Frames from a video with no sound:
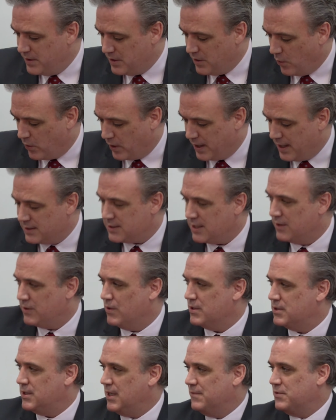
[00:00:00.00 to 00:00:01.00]
oriented
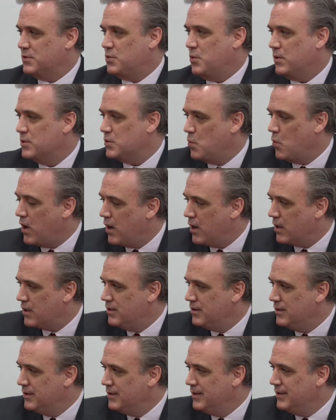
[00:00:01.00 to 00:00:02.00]
themselves towards
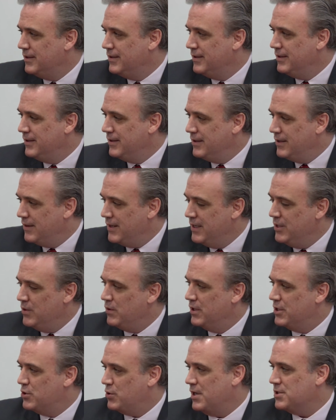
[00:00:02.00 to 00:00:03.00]
work, they knew
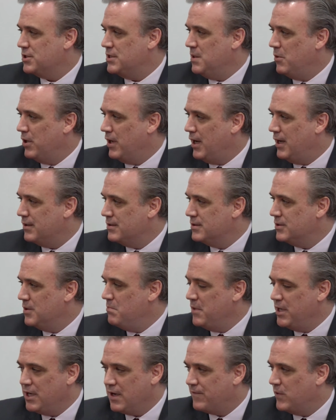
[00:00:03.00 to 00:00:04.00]
whether to trust them or not. So
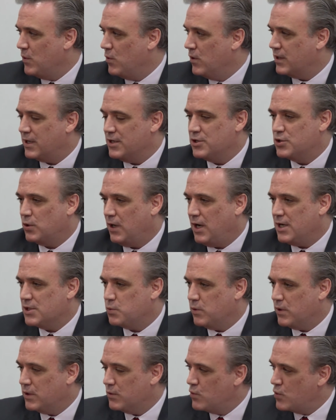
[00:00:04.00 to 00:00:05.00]
meaningful work and
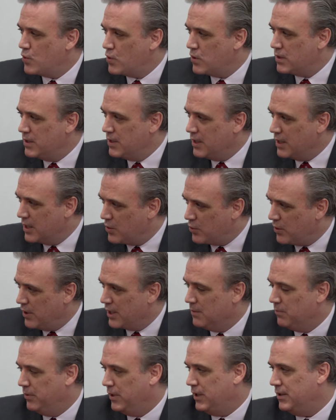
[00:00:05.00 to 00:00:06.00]
trust were
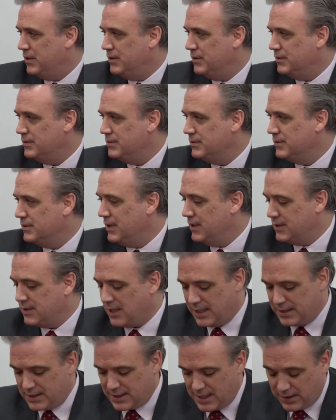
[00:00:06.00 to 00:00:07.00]
incredibly
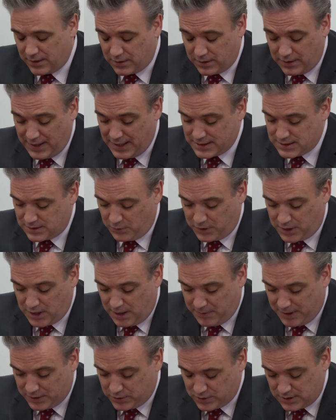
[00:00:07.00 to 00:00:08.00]
tied together. And that's what
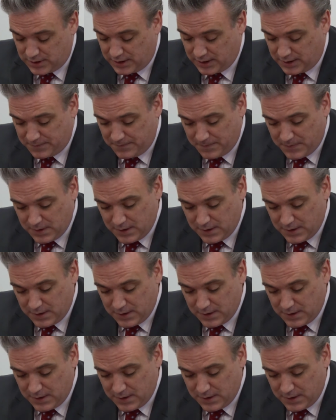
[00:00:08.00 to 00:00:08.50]
got me interested in it.